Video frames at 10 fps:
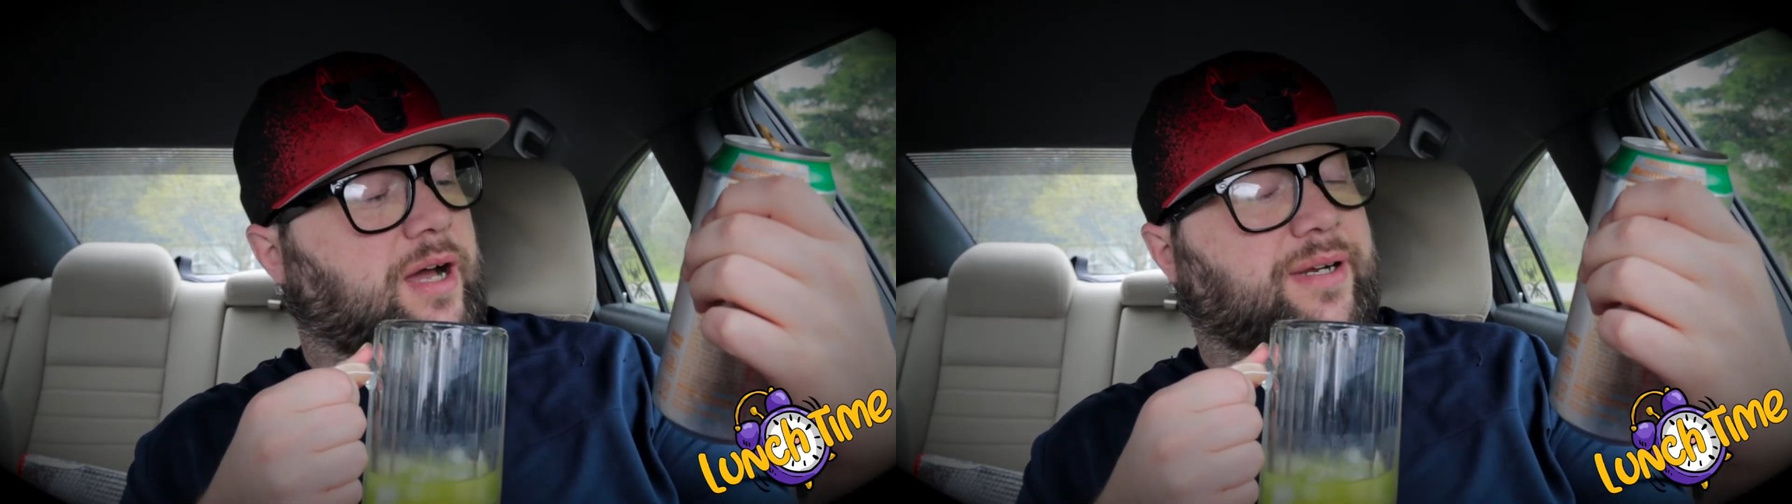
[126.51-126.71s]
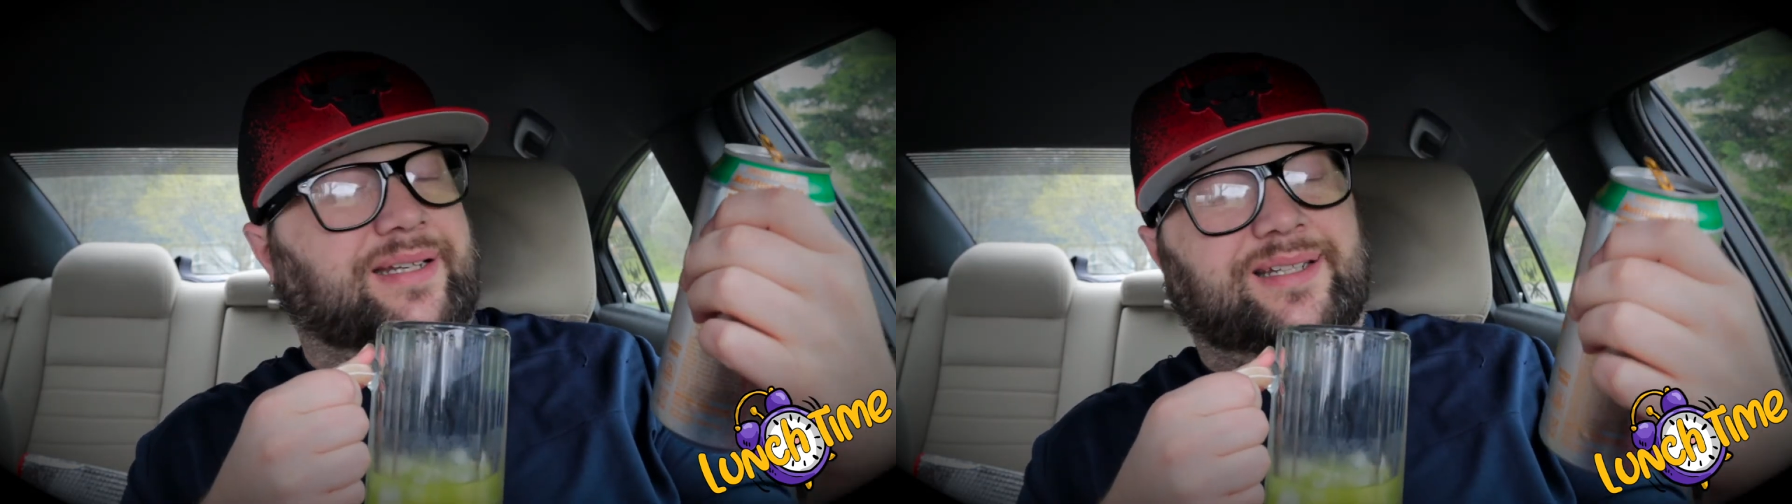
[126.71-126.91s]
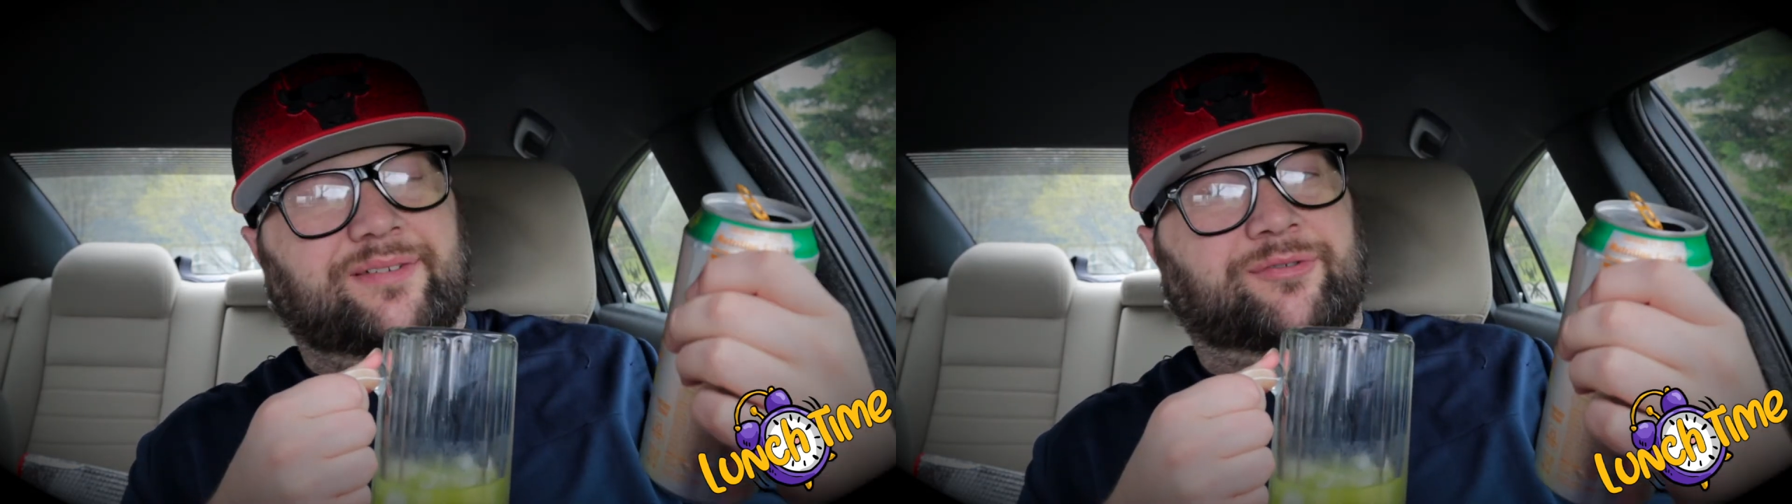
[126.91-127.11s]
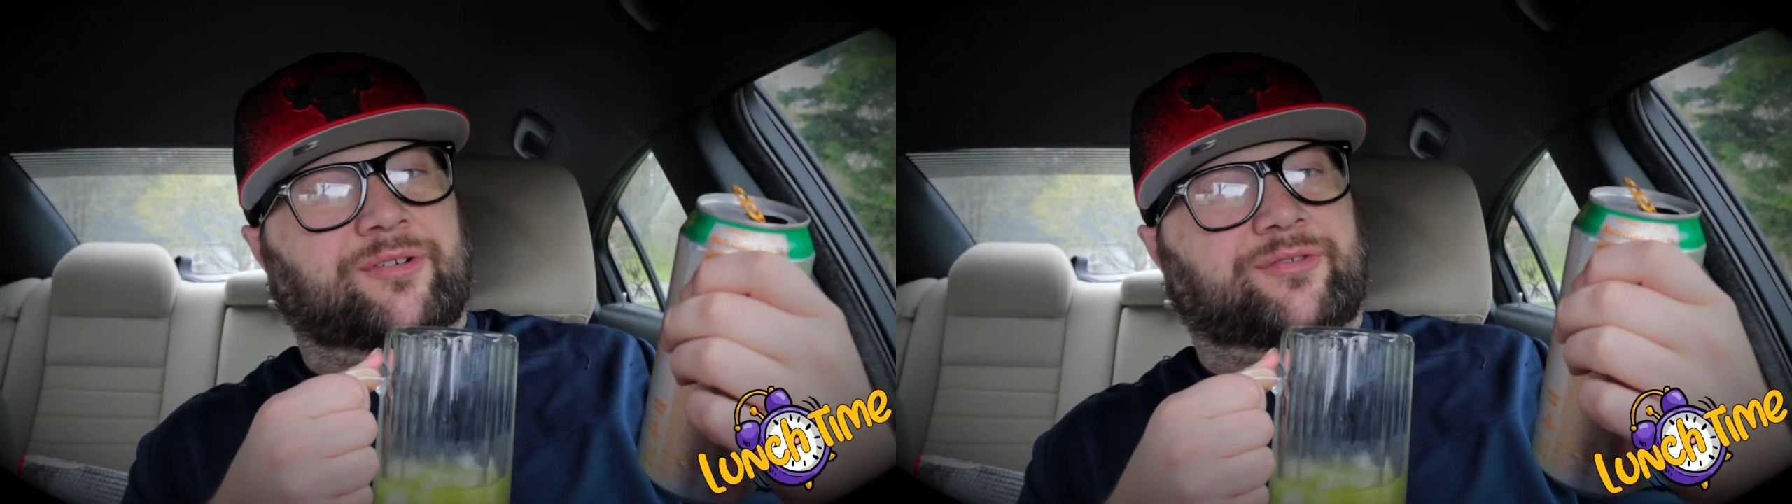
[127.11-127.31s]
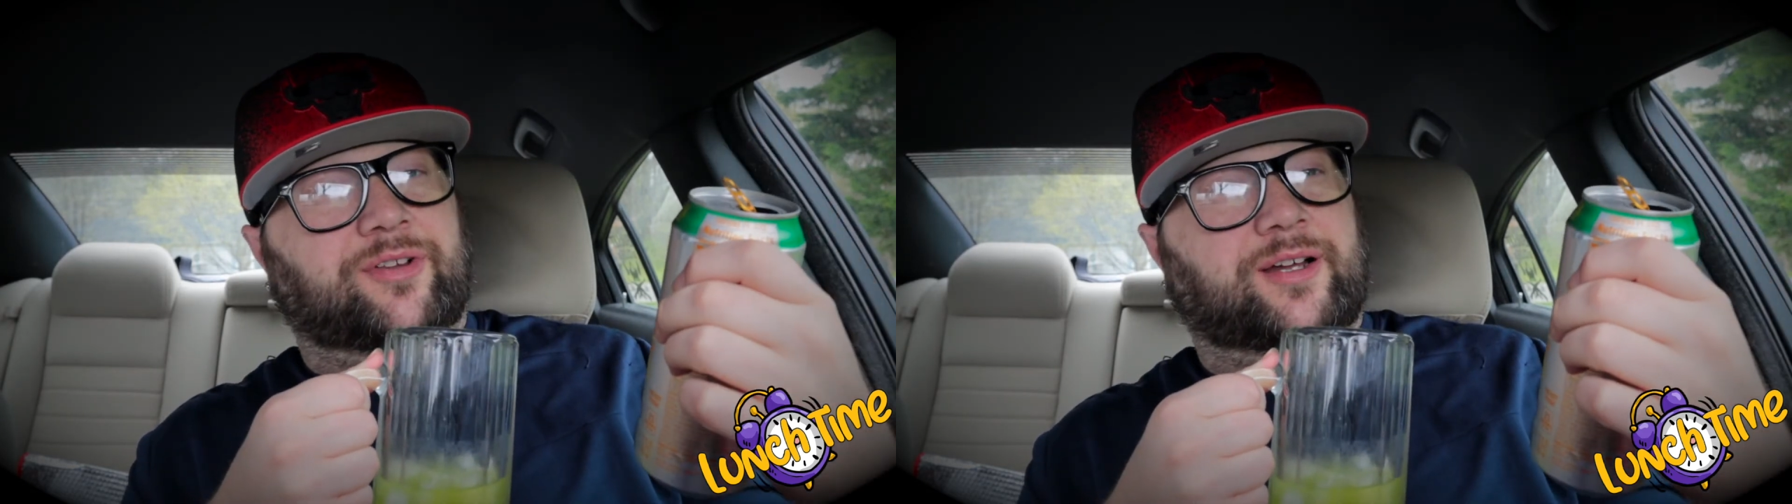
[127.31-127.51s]
out a
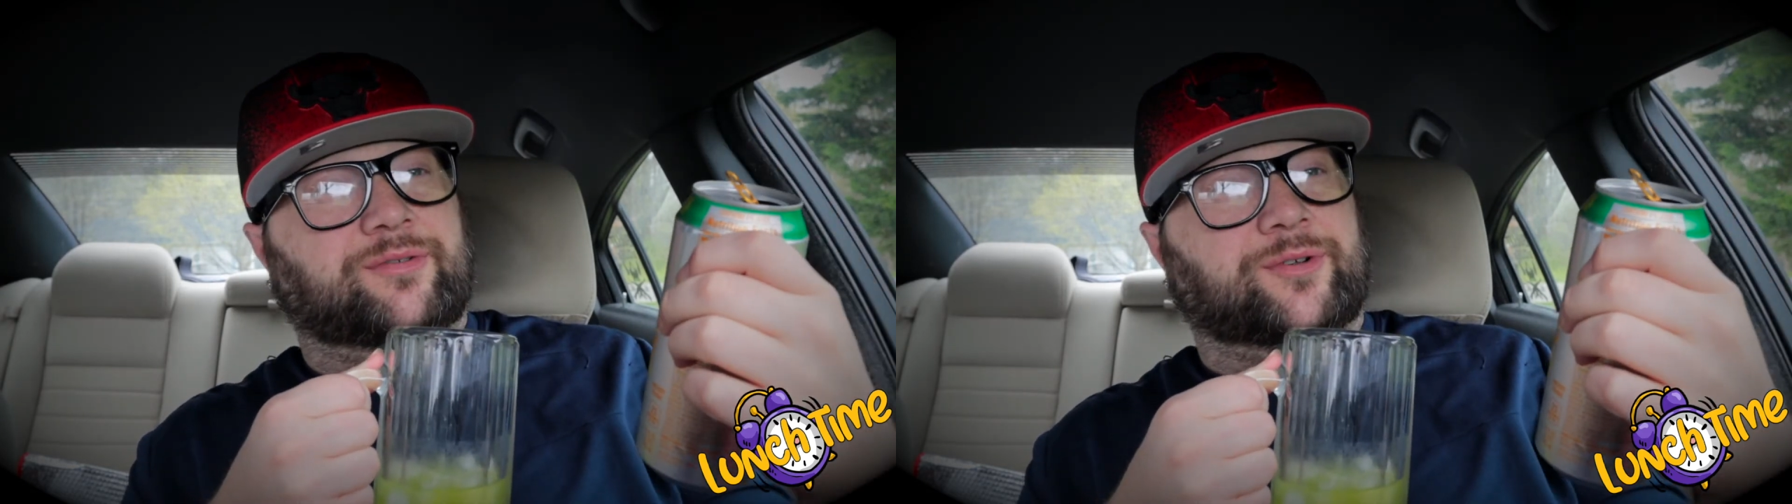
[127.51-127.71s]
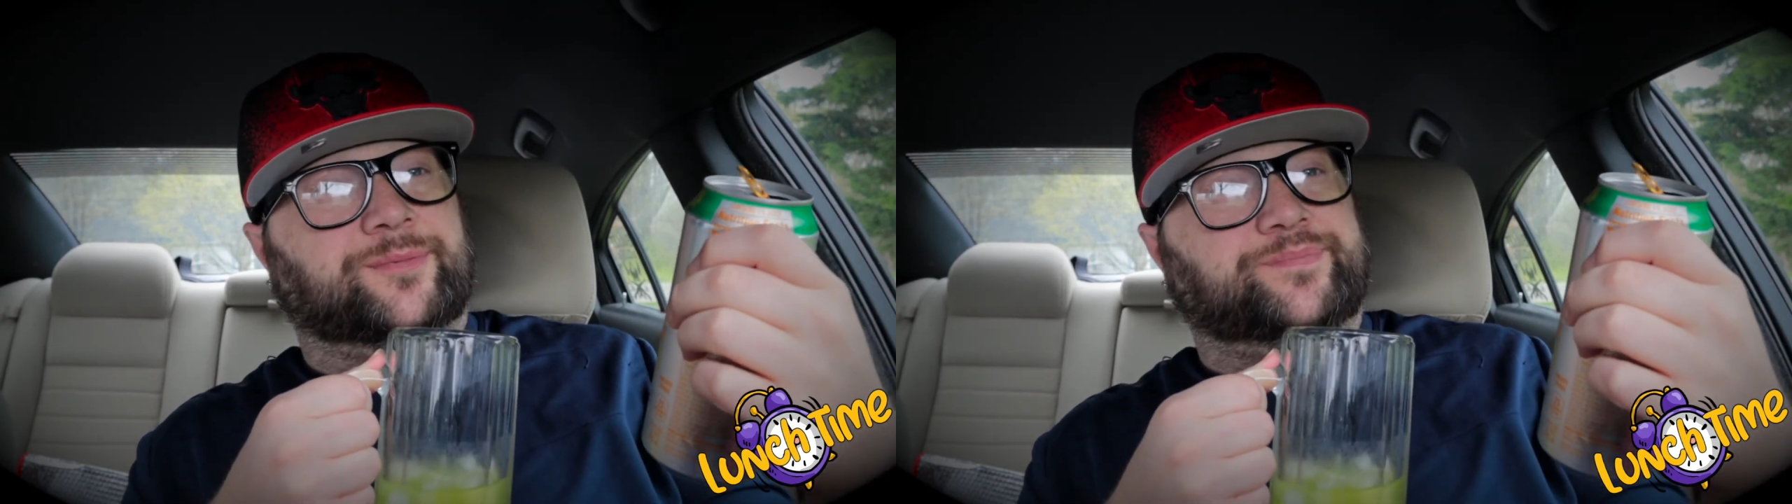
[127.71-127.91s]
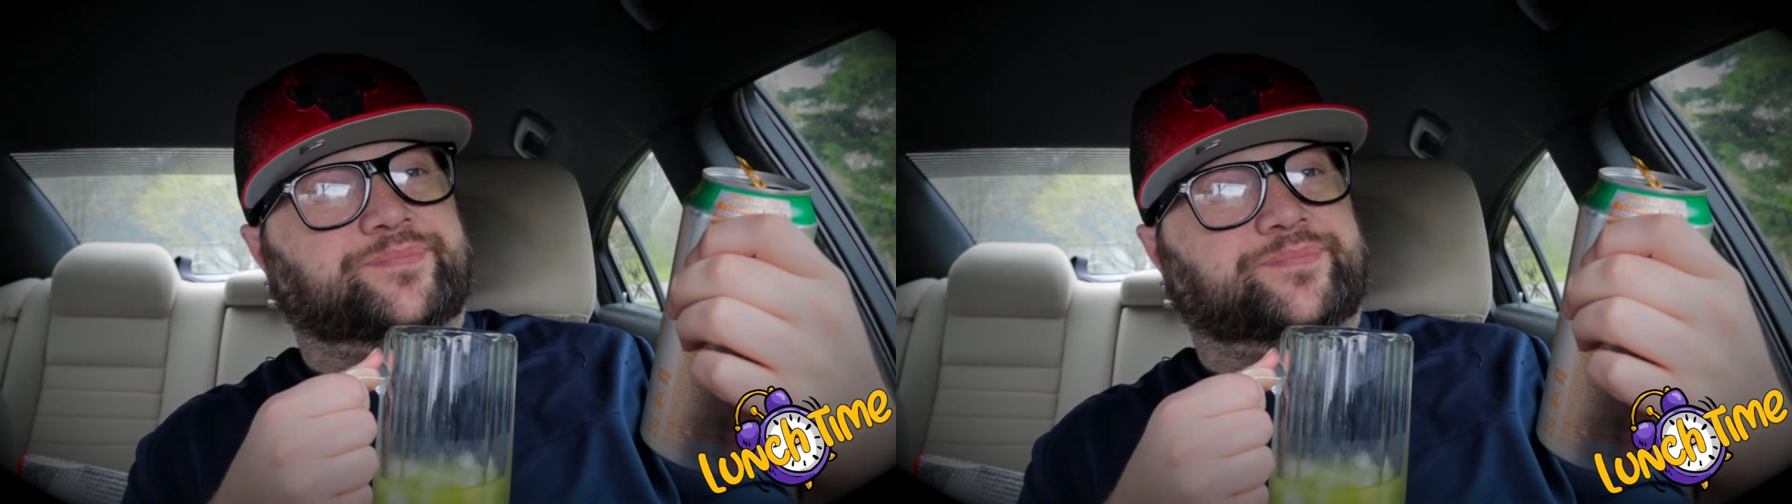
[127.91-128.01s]
different flavor.